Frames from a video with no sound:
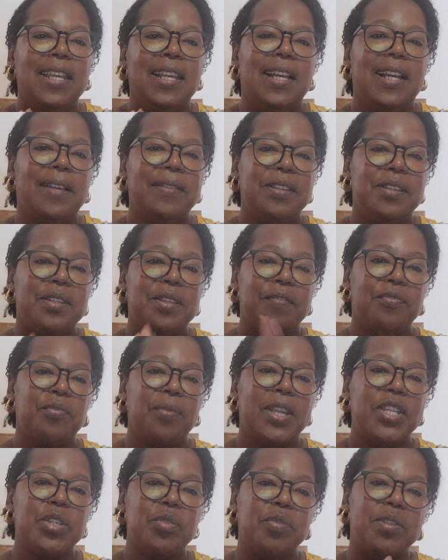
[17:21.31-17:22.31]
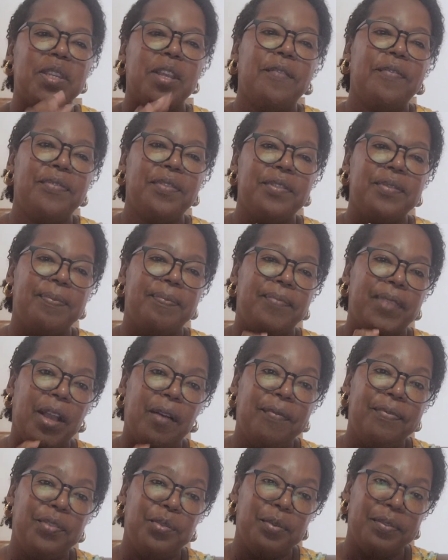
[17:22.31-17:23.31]
This information was
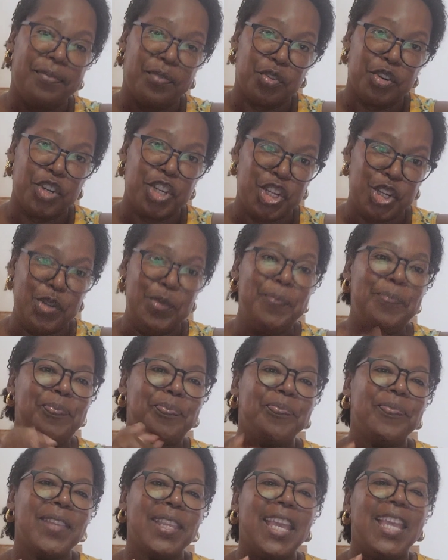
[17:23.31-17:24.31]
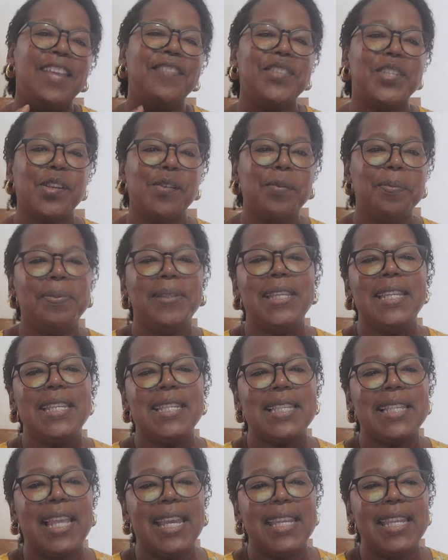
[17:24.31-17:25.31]
helpful for you. If so,
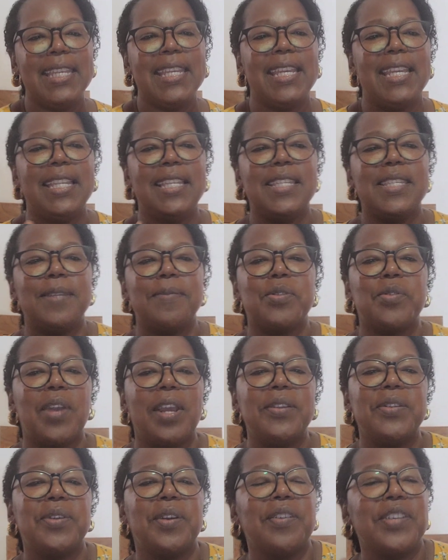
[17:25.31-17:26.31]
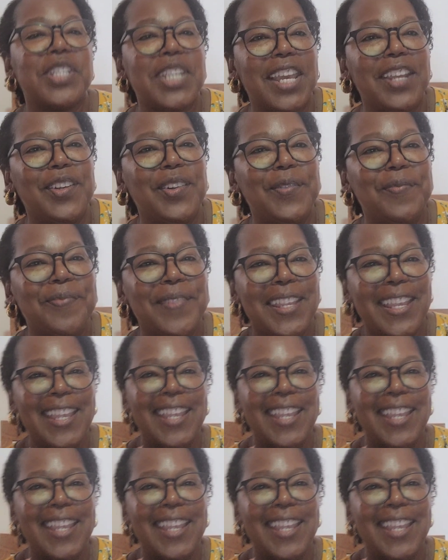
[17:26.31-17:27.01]
please like and subscribe to our channel.